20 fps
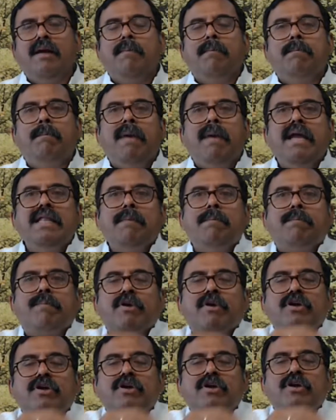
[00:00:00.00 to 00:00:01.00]
by the
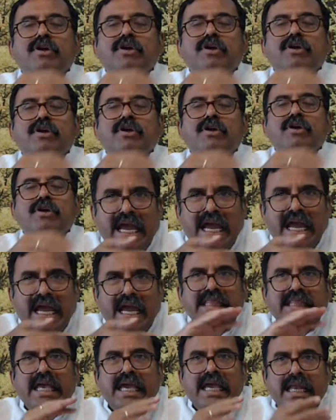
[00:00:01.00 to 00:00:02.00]
process of
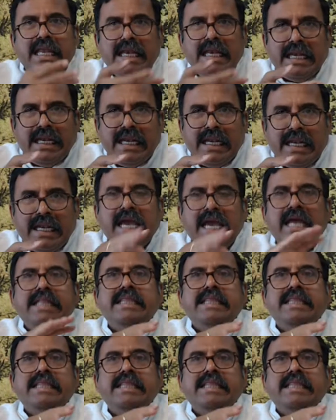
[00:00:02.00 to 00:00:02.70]
neti.